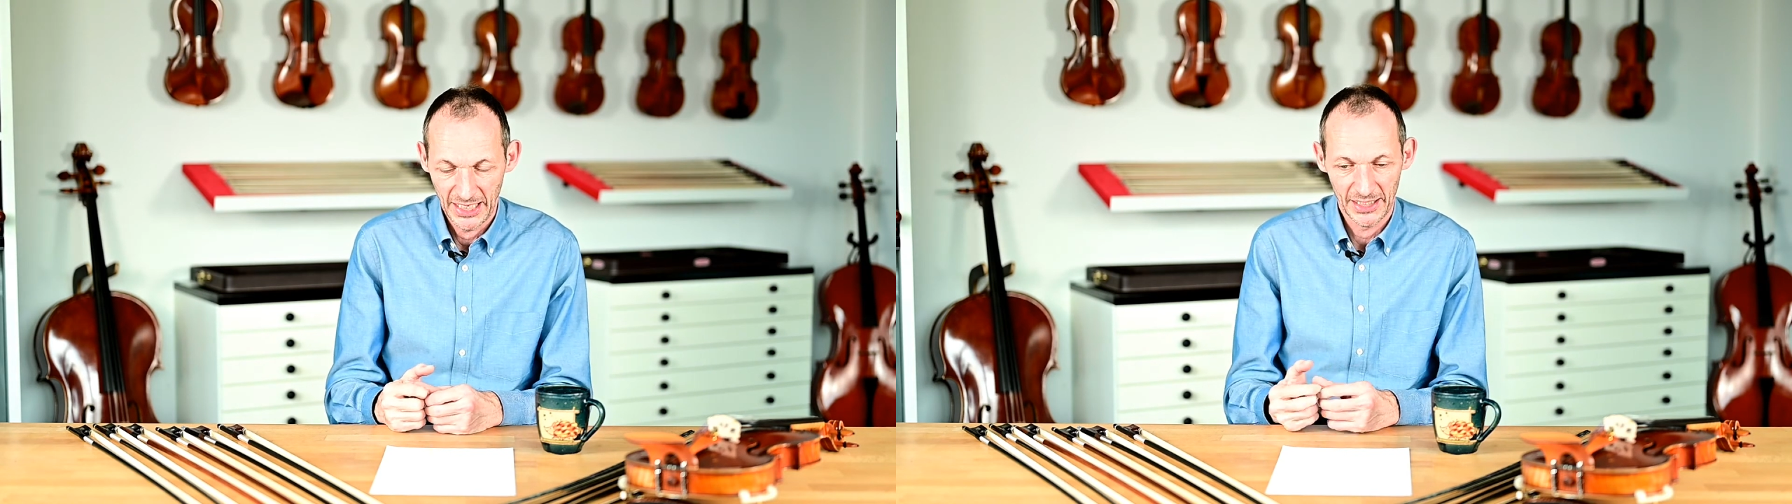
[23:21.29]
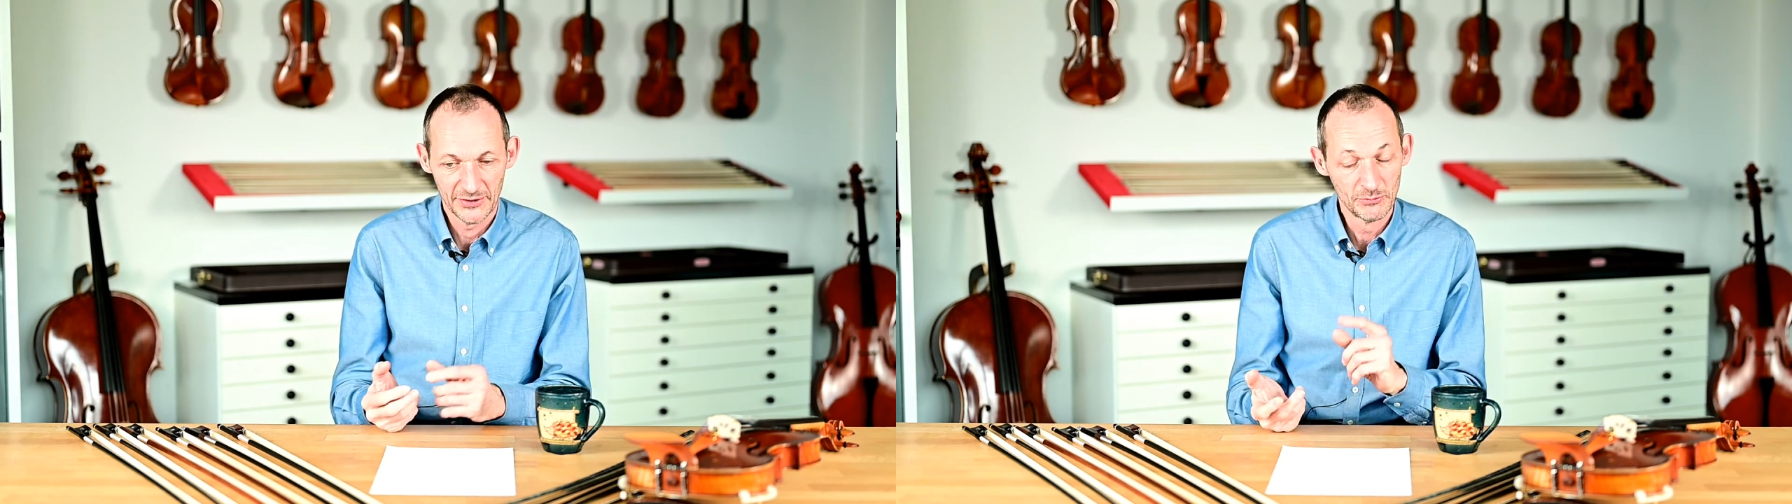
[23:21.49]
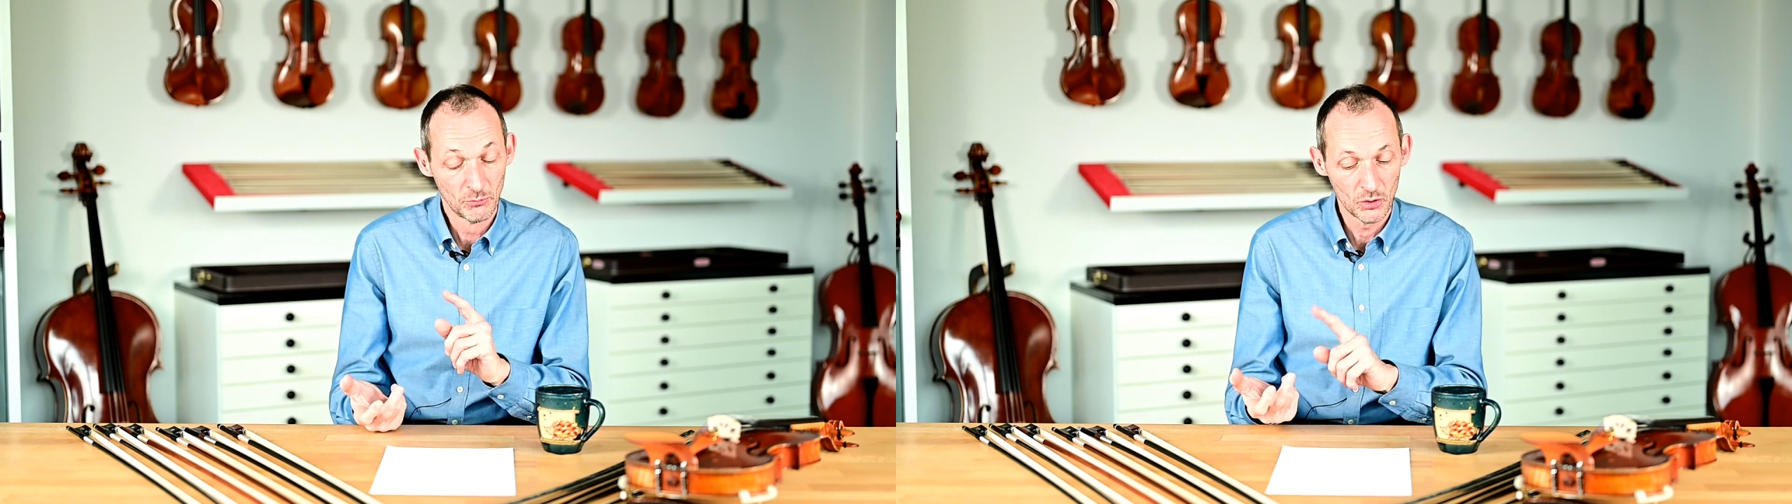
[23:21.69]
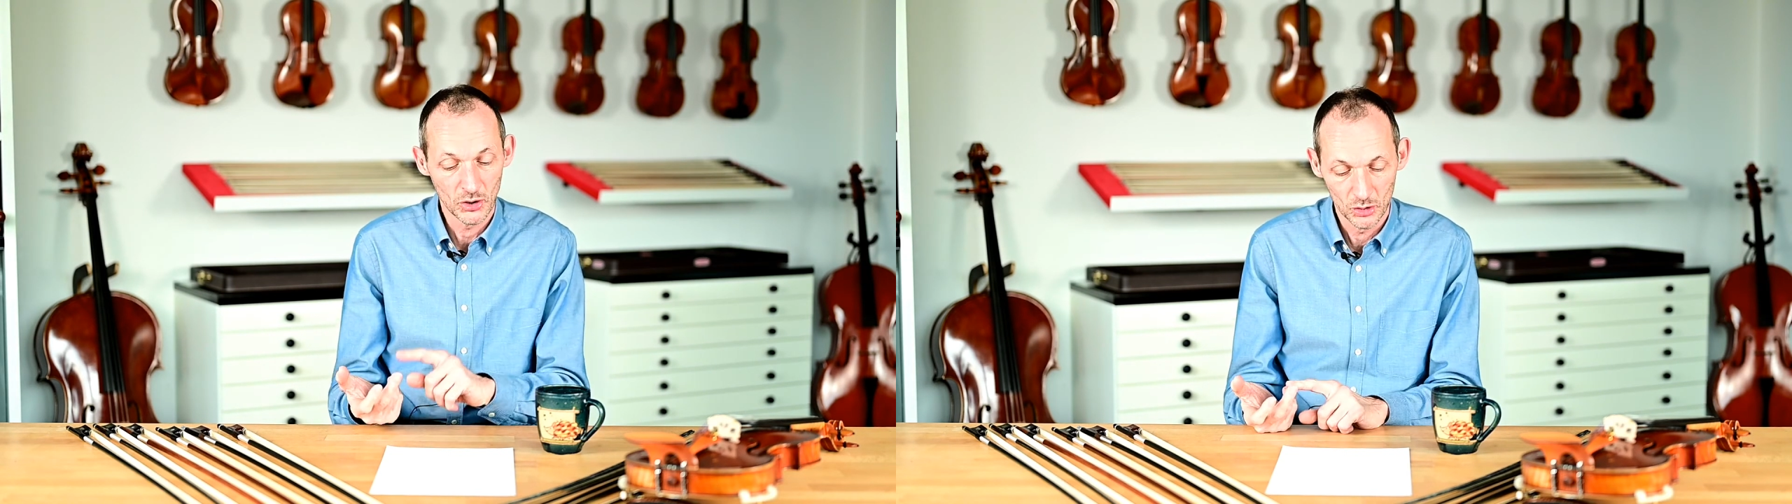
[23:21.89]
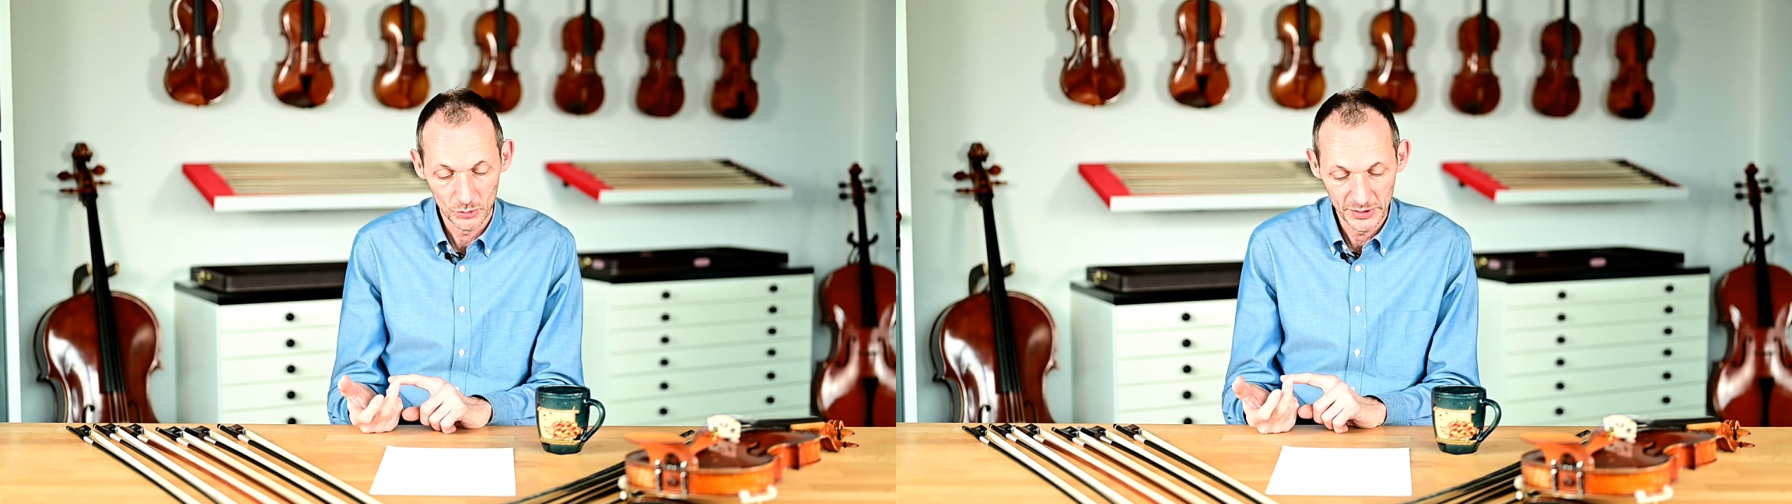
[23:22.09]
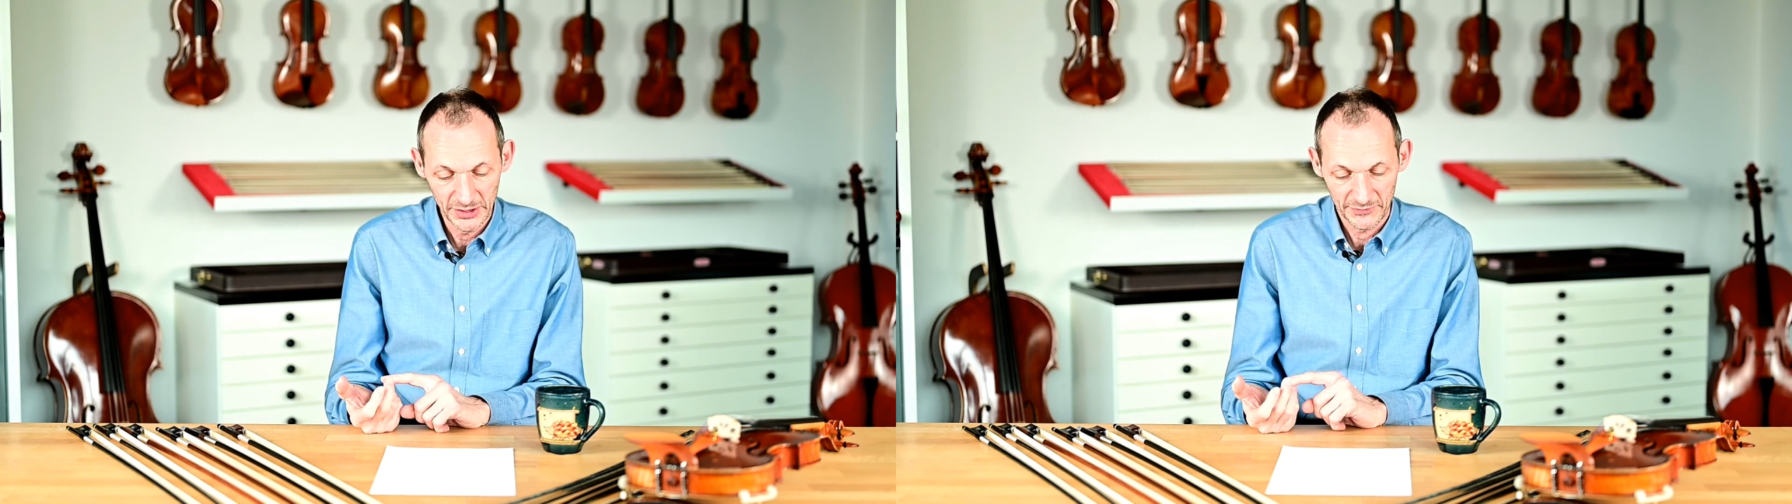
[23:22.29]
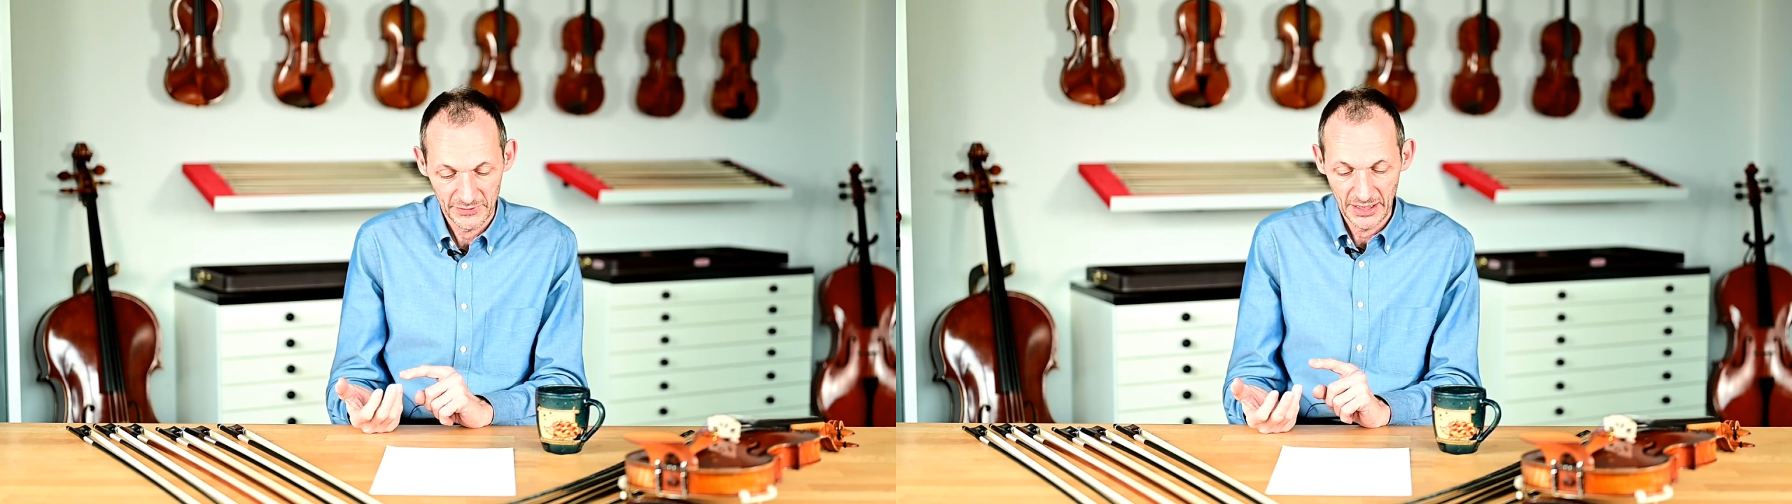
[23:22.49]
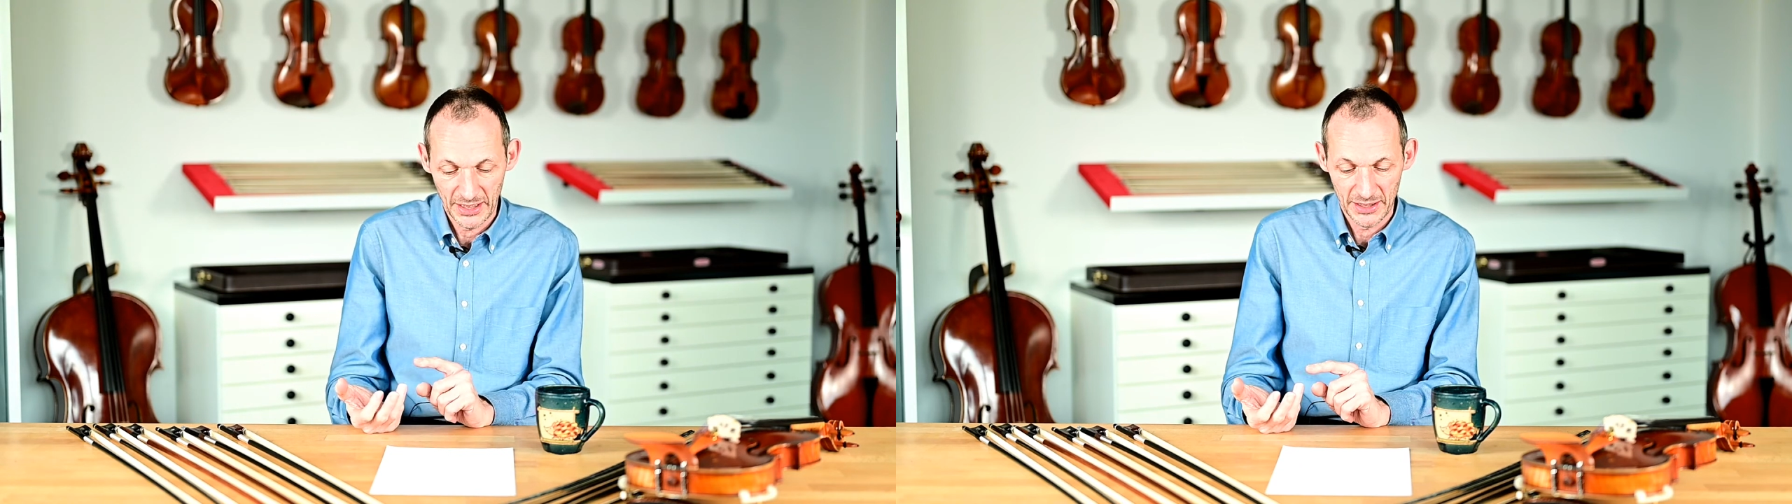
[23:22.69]
It is more open. It's
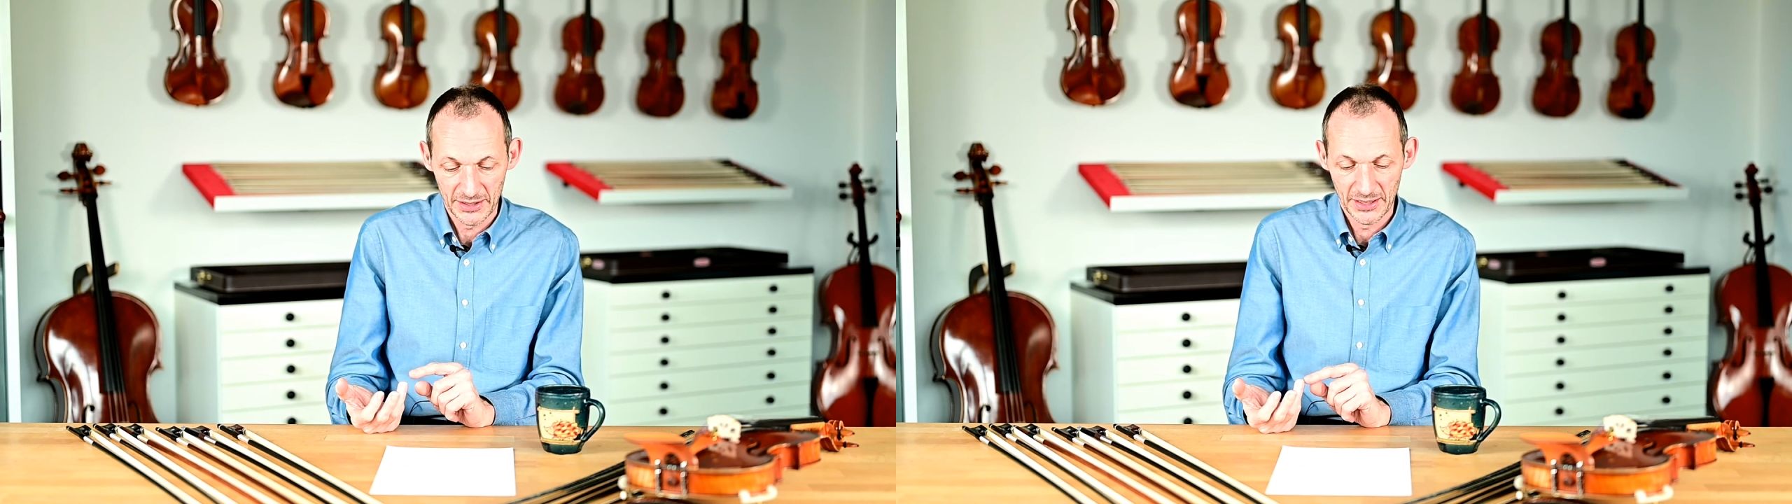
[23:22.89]
got